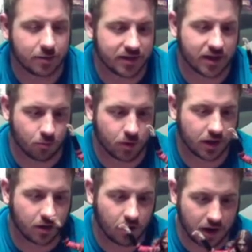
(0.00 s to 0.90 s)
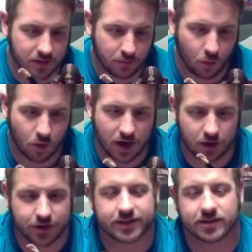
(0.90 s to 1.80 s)
I mean, they really are. And the more I
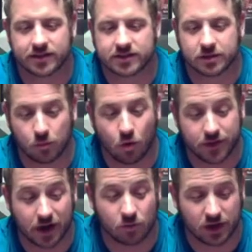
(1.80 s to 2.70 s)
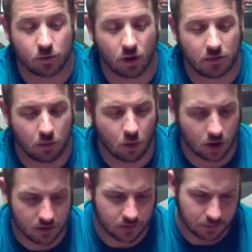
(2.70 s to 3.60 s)
look at this, the more that I really want
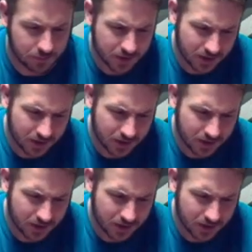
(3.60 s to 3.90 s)
more of them.